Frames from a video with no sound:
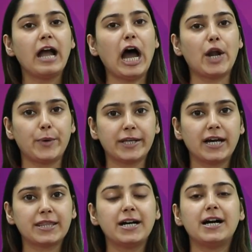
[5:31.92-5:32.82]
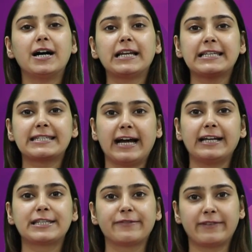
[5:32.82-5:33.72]
Ayurveda, the early
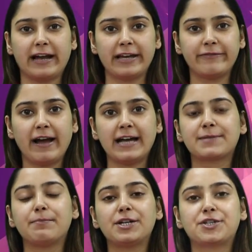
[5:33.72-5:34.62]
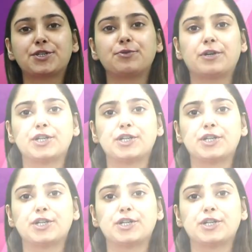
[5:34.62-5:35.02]
science of life, has measures to